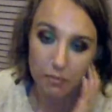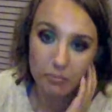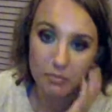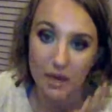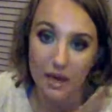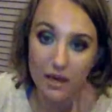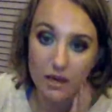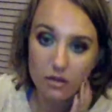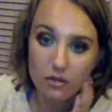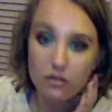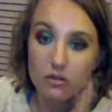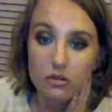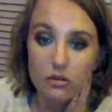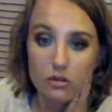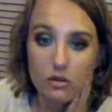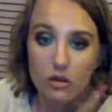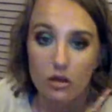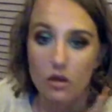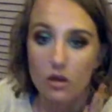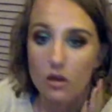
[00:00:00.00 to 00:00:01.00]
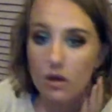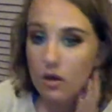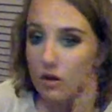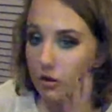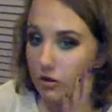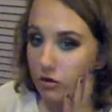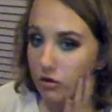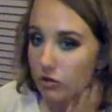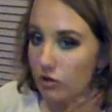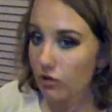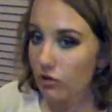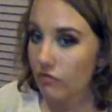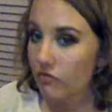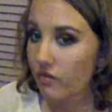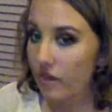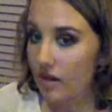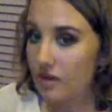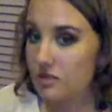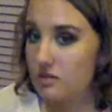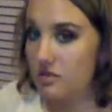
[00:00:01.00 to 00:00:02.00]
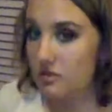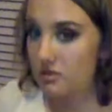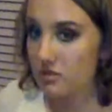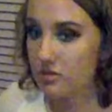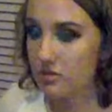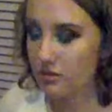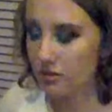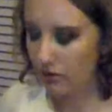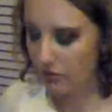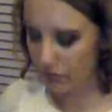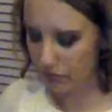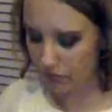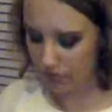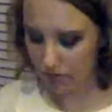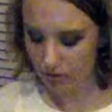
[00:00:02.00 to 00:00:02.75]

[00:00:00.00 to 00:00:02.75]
bake your face and stuff.